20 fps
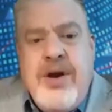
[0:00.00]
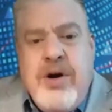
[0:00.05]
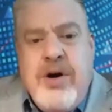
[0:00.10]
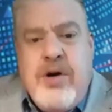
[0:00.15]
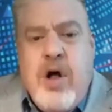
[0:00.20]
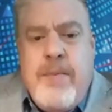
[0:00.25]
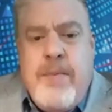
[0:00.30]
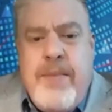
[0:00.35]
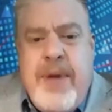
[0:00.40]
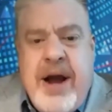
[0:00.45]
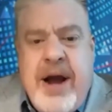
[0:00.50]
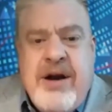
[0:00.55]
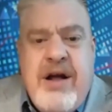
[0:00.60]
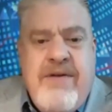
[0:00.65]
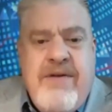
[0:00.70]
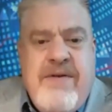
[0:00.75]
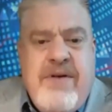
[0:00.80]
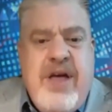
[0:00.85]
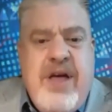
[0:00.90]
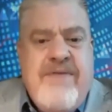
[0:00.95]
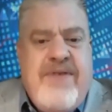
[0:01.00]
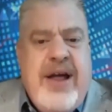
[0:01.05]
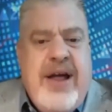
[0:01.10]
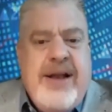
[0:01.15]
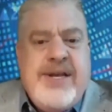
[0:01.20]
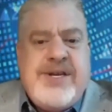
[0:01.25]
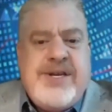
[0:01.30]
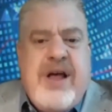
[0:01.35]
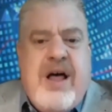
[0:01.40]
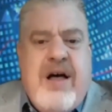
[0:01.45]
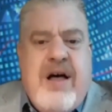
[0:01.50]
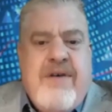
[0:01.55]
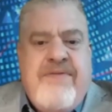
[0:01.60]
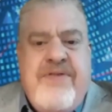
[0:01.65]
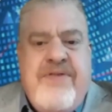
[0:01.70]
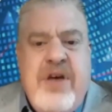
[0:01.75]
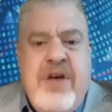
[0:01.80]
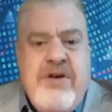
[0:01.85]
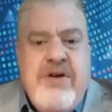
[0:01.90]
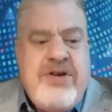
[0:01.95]
To call macro events are
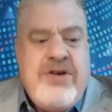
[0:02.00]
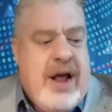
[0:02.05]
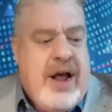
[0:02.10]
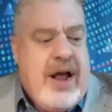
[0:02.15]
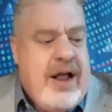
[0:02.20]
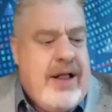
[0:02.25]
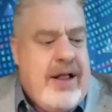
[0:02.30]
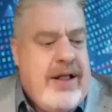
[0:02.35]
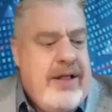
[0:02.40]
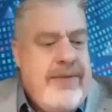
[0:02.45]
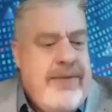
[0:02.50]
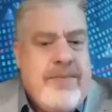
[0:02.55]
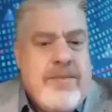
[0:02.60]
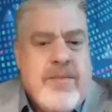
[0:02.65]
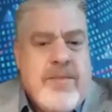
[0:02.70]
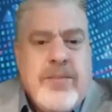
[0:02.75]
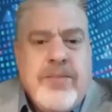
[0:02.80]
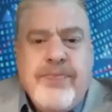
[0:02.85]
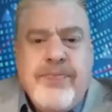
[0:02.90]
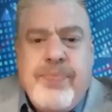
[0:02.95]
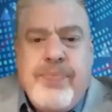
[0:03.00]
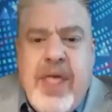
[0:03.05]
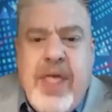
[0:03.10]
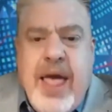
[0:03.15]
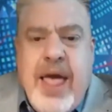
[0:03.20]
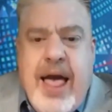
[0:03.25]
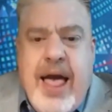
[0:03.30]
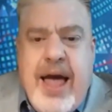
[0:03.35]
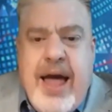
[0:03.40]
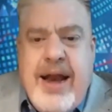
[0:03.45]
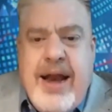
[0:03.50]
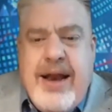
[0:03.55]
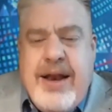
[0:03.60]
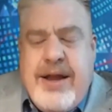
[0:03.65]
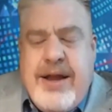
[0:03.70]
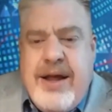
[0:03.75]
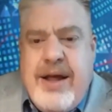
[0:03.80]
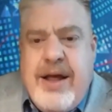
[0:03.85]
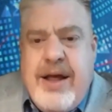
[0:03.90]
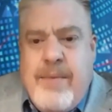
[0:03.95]
futile,
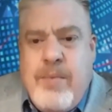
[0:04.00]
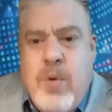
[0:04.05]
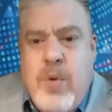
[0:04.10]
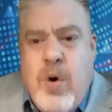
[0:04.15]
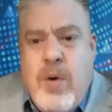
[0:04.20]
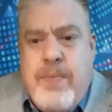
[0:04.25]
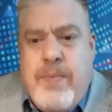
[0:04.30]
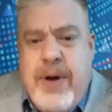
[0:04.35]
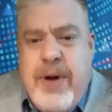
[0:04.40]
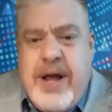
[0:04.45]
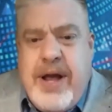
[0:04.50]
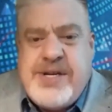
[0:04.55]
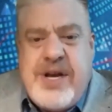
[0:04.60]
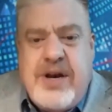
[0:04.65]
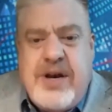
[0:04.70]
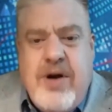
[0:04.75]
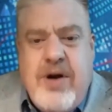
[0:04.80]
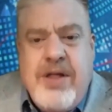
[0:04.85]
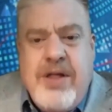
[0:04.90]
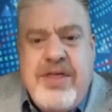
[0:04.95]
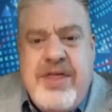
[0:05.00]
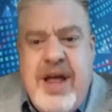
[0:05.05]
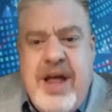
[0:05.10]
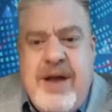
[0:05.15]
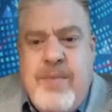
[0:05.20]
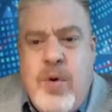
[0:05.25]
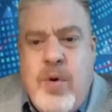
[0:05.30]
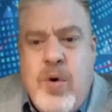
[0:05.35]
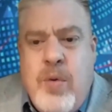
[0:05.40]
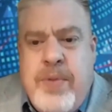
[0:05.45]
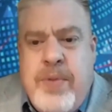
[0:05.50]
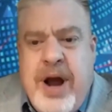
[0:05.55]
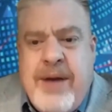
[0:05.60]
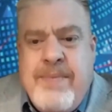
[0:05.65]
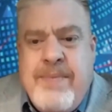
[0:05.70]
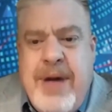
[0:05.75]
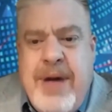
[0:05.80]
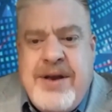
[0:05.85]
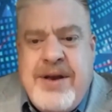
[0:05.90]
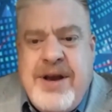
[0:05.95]
and is it not then more
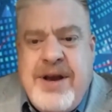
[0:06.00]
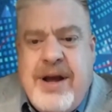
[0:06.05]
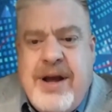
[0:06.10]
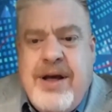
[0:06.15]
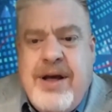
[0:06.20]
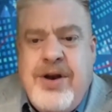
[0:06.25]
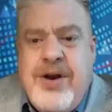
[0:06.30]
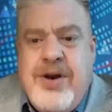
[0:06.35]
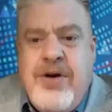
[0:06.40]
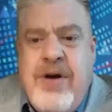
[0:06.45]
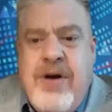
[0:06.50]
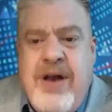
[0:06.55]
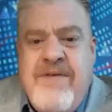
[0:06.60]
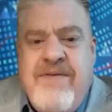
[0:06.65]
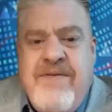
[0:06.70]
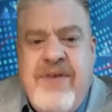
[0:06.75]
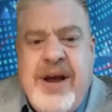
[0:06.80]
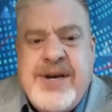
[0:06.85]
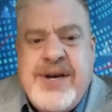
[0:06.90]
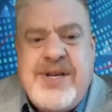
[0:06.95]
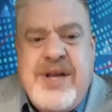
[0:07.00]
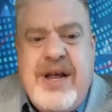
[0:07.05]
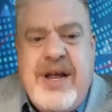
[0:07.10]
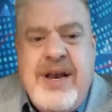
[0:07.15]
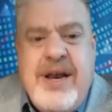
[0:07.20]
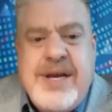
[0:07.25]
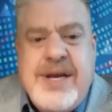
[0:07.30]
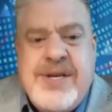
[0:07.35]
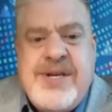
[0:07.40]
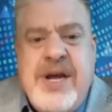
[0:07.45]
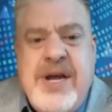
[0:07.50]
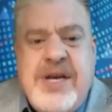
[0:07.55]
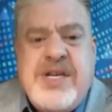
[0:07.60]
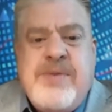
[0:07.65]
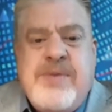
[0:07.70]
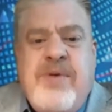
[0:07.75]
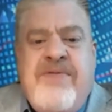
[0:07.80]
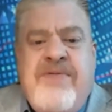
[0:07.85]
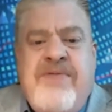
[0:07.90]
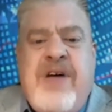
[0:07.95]
pragmatic to invest in a
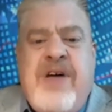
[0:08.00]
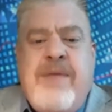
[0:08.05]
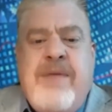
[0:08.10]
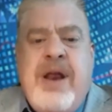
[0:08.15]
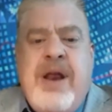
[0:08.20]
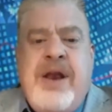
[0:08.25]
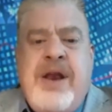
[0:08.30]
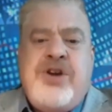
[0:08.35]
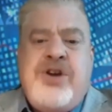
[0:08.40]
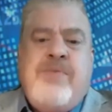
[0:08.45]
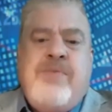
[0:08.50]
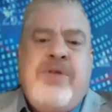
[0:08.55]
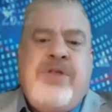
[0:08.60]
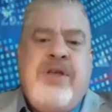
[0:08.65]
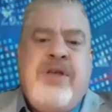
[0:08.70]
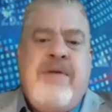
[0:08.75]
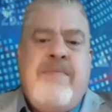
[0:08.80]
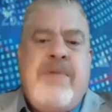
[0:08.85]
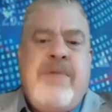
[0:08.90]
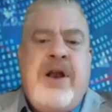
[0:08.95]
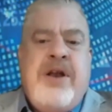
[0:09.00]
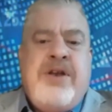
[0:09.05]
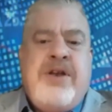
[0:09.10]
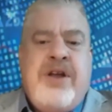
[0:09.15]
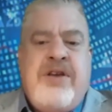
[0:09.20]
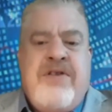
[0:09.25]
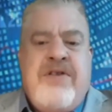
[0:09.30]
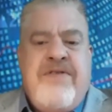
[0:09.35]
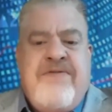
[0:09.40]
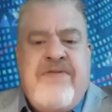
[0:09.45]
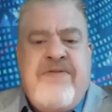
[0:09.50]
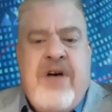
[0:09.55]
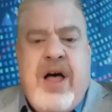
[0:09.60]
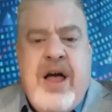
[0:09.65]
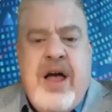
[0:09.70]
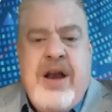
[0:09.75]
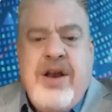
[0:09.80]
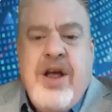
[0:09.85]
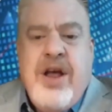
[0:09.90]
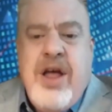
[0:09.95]
sensible fund manager with the ability to
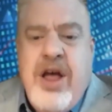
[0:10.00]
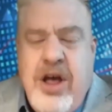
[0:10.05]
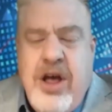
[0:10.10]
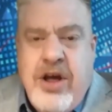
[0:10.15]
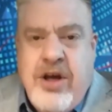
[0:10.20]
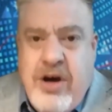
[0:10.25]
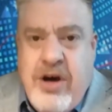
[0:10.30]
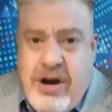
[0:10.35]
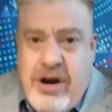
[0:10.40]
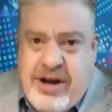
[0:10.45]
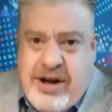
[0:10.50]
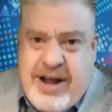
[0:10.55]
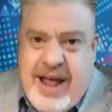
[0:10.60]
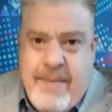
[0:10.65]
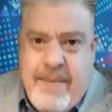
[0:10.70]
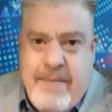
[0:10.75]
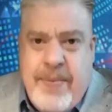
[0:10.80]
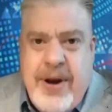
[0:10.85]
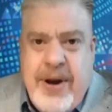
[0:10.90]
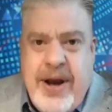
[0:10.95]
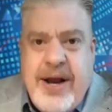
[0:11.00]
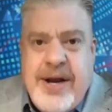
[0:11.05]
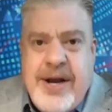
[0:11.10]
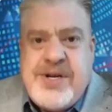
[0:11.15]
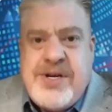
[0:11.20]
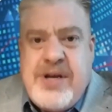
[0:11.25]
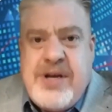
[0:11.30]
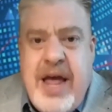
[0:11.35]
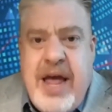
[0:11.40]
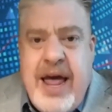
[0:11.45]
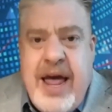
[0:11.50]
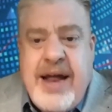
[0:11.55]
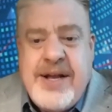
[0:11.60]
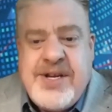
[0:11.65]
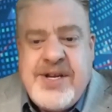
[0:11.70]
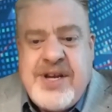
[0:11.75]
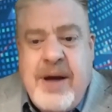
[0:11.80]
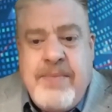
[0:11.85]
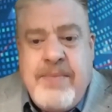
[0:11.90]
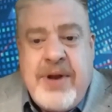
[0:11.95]
find good companies
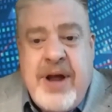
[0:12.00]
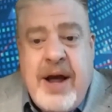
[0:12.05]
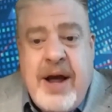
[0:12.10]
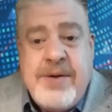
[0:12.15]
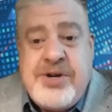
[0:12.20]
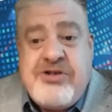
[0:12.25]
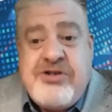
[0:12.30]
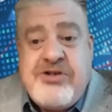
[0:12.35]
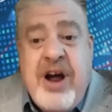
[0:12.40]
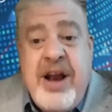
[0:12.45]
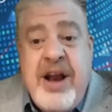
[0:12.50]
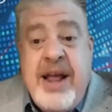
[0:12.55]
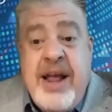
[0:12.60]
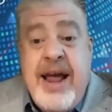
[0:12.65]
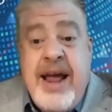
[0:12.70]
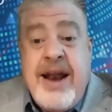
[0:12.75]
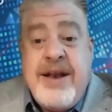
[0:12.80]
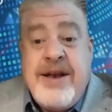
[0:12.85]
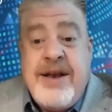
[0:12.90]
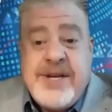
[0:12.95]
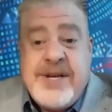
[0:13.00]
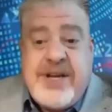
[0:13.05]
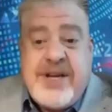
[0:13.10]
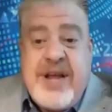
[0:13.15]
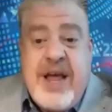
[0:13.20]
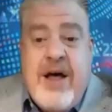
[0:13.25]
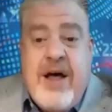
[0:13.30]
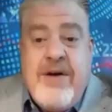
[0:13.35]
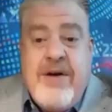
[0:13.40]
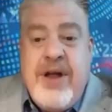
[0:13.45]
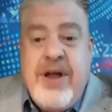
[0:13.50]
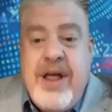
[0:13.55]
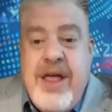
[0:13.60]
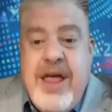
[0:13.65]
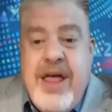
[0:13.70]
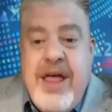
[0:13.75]
and sometimes trading at a discount